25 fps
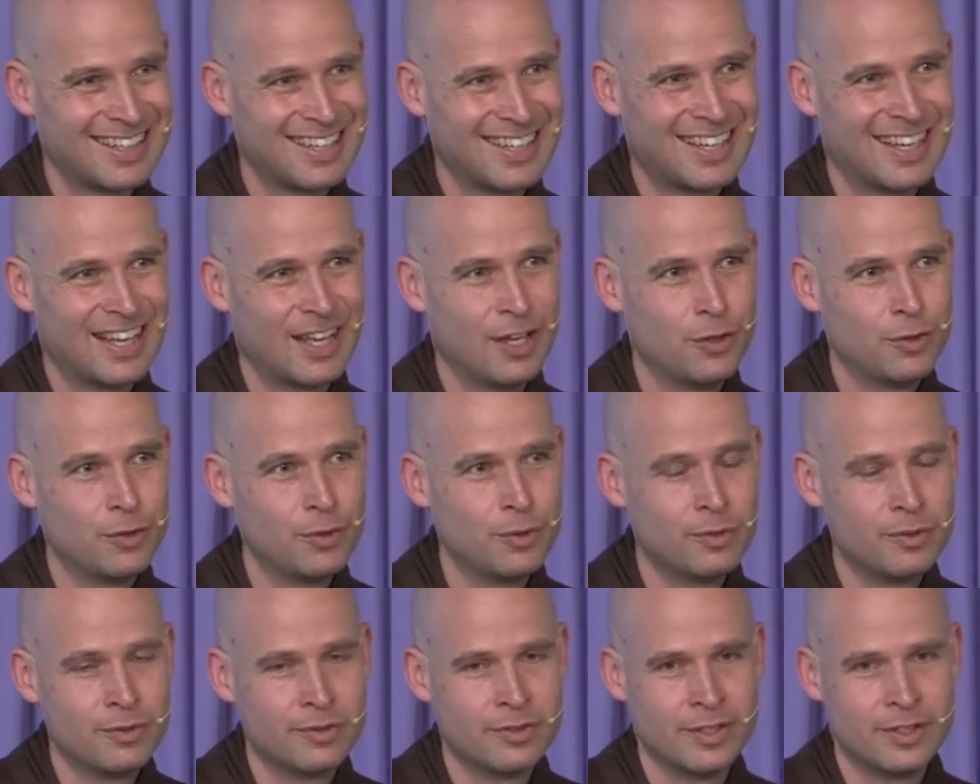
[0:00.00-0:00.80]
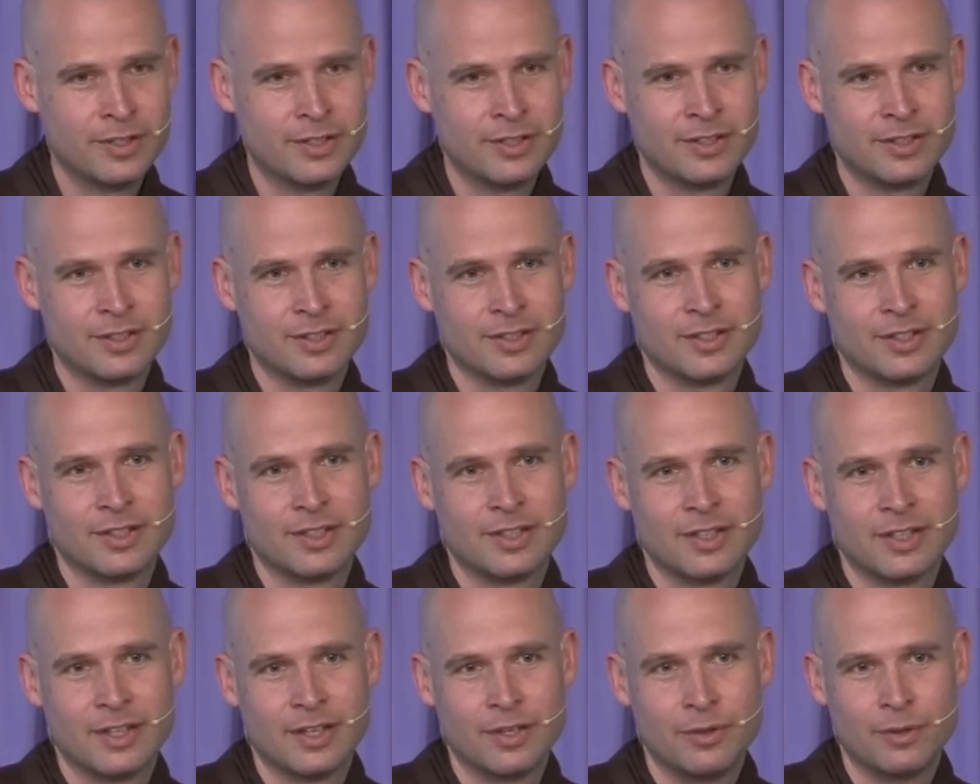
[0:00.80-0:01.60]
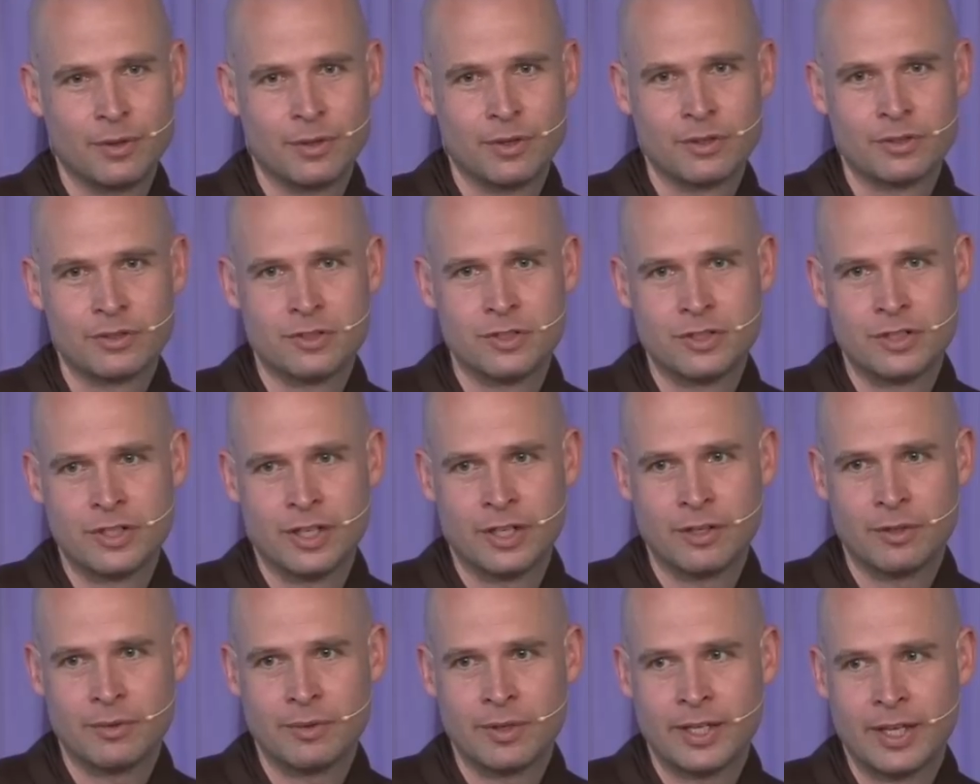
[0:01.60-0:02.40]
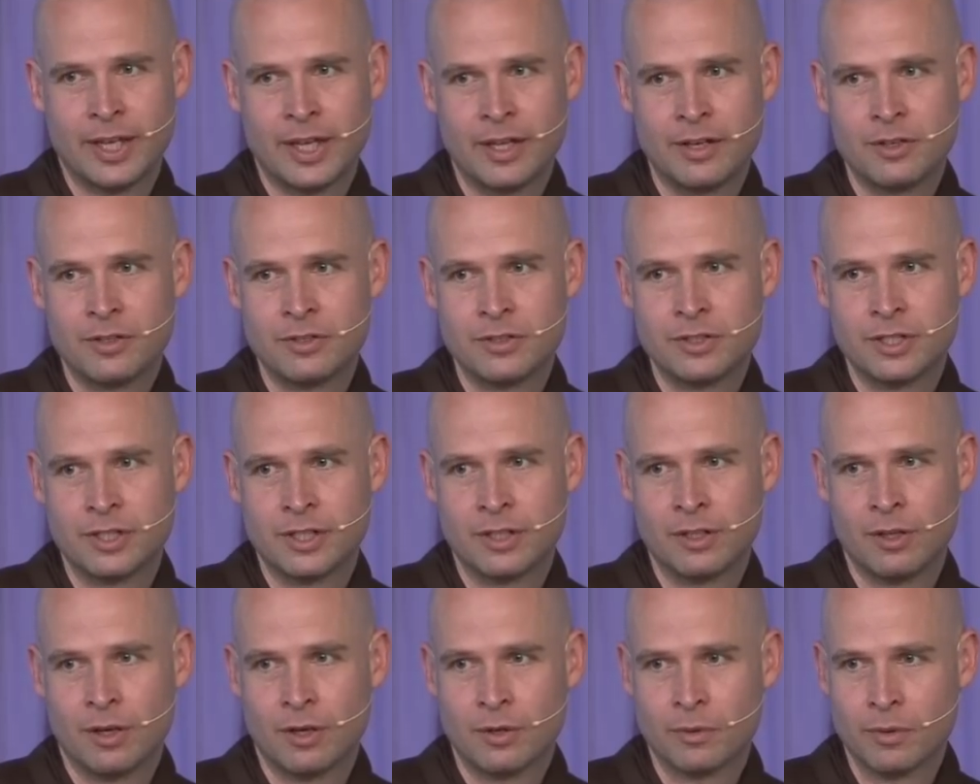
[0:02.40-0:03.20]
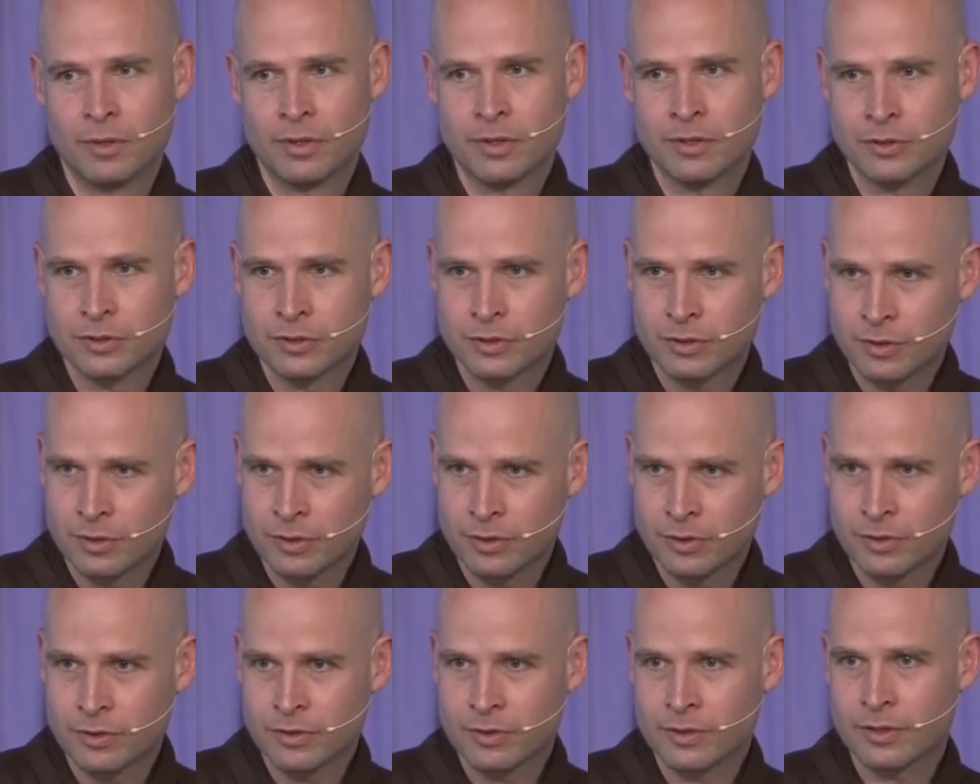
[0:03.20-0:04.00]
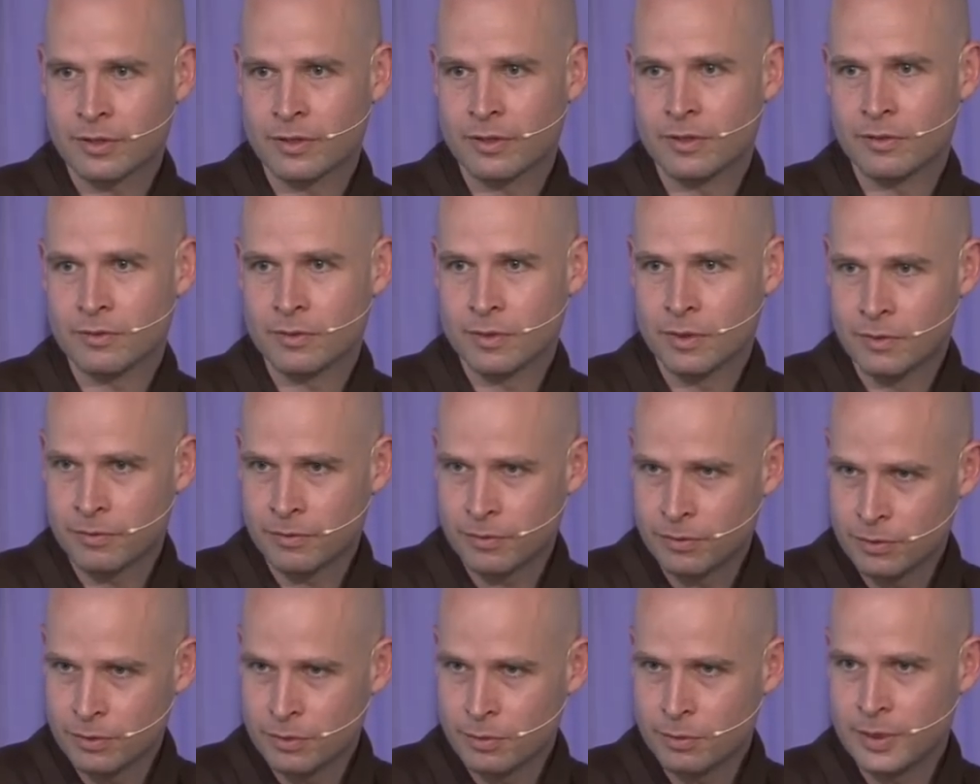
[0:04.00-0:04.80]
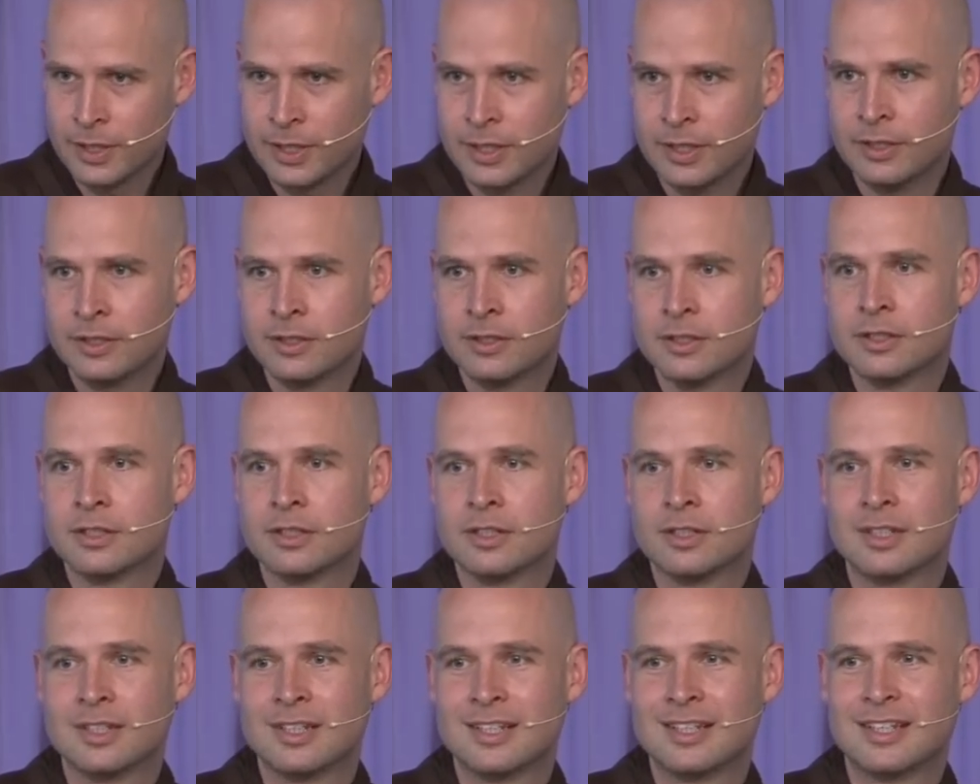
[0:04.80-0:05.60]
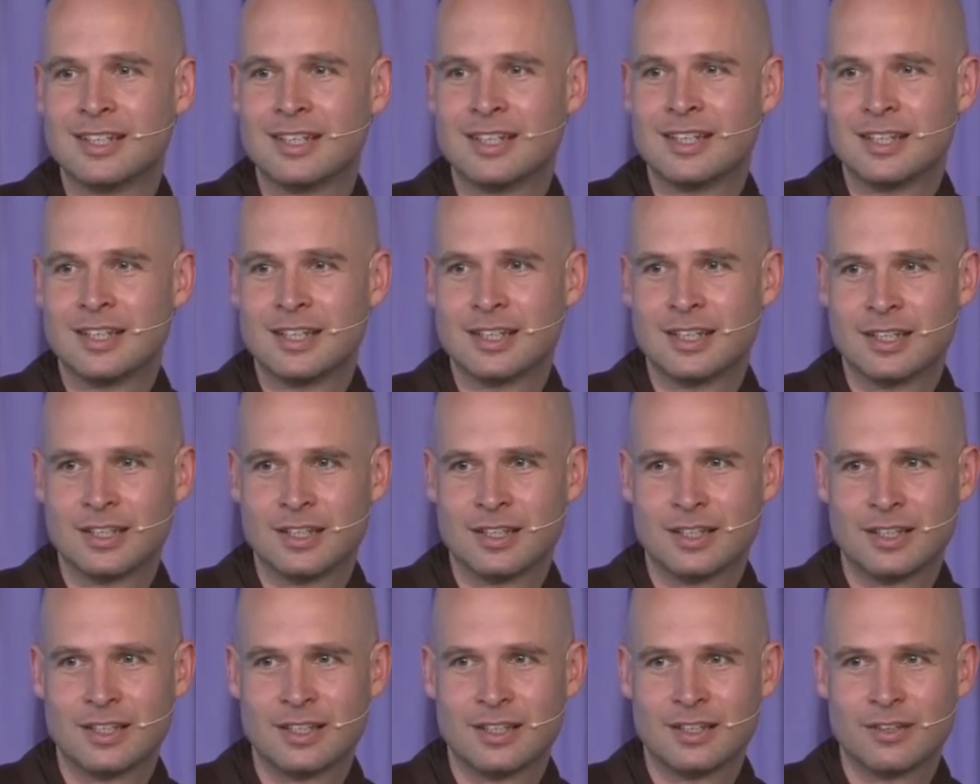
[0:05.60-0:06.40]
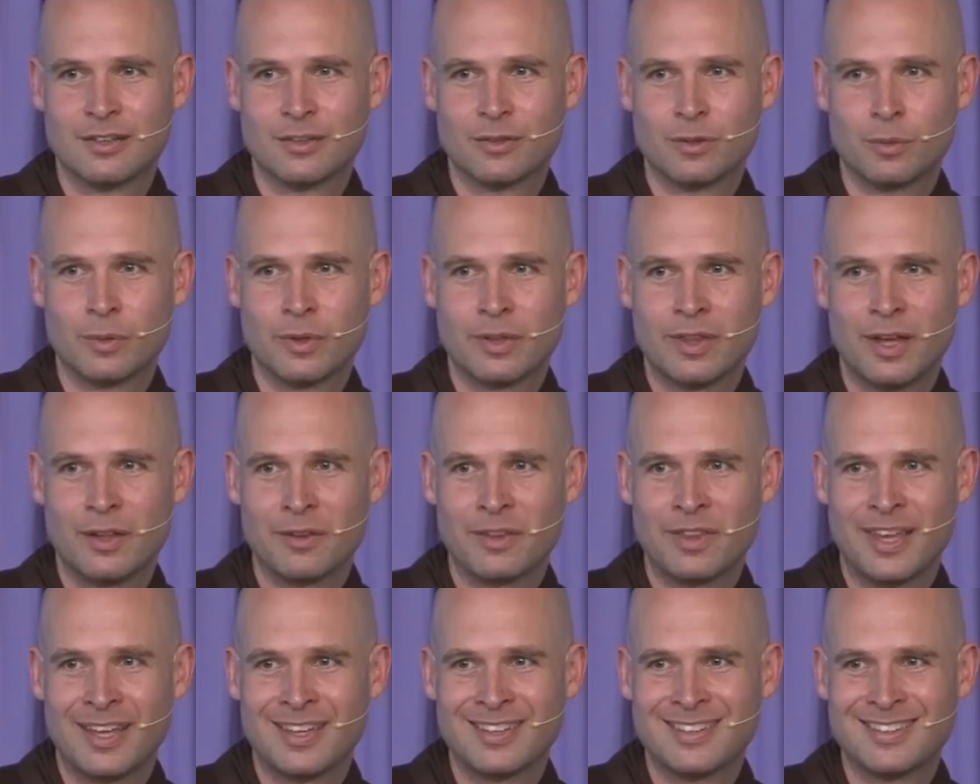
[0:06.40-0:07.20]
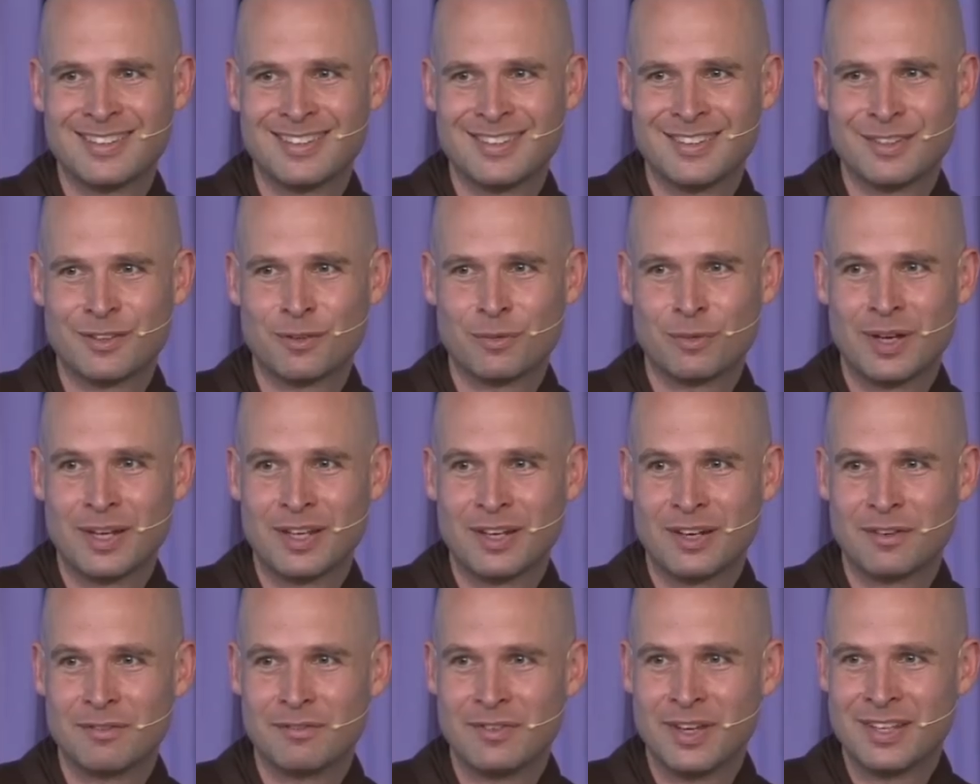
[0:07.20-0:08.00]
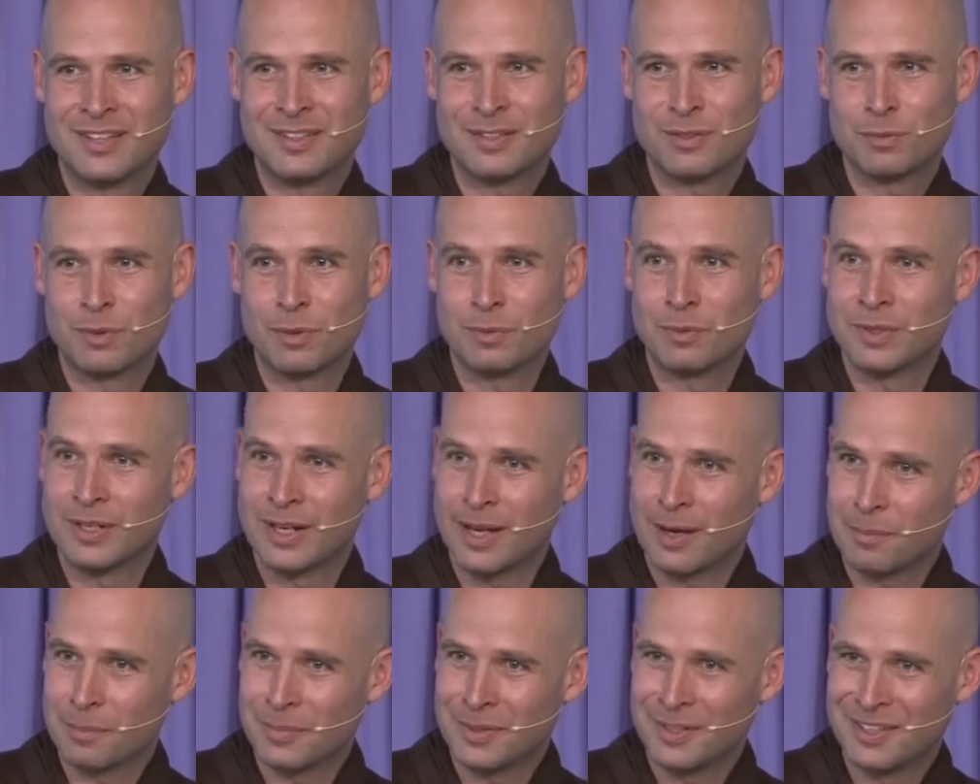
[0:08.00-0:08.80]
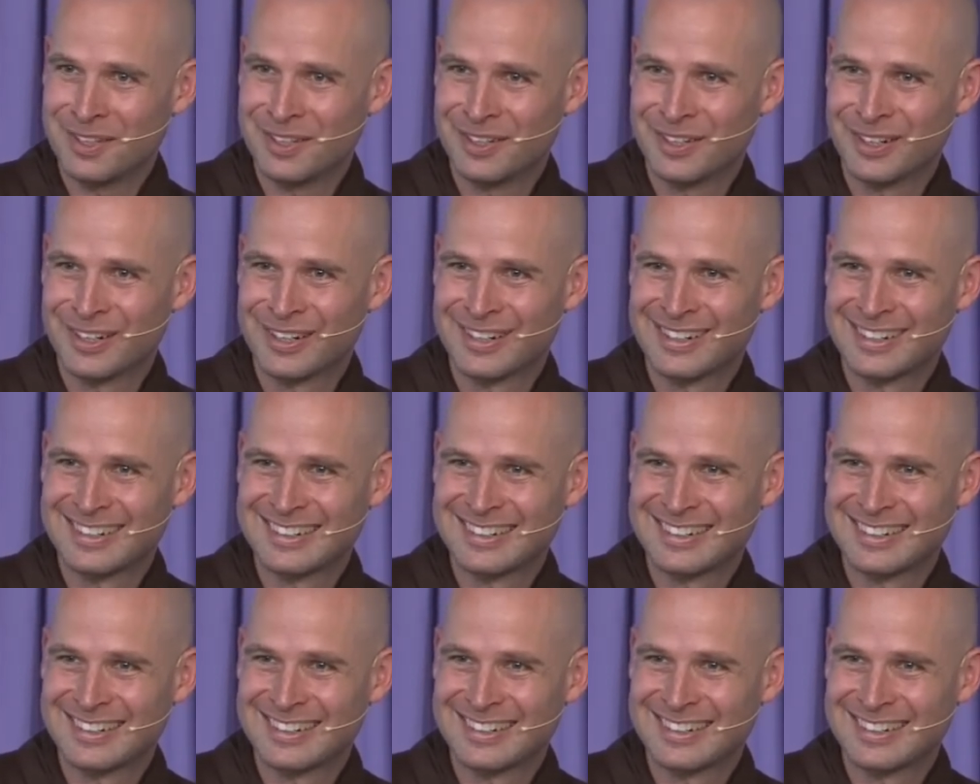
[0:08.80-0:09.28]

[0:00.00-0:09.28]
and use it in order to generate energy along with the sugars from the food we eat. So without that great event, we would not be here.